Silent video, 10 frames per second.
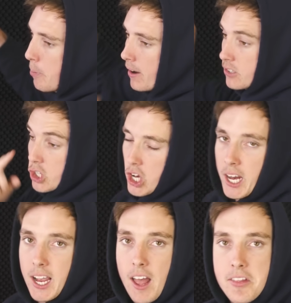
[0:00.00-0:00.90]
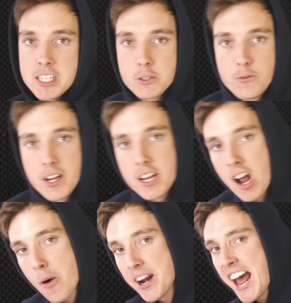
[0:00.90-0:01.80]
button, check out this
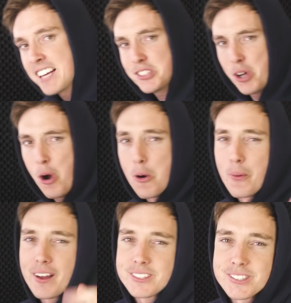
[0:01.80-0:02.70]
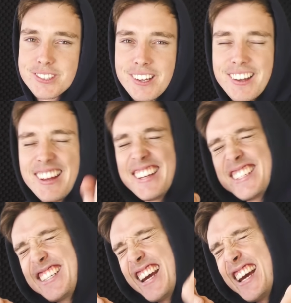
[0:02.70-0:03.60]
video, and as always,
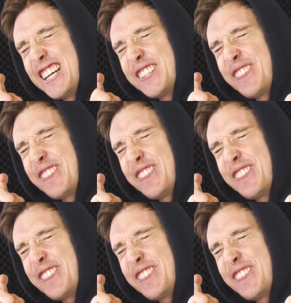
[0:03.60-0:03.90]
cheers,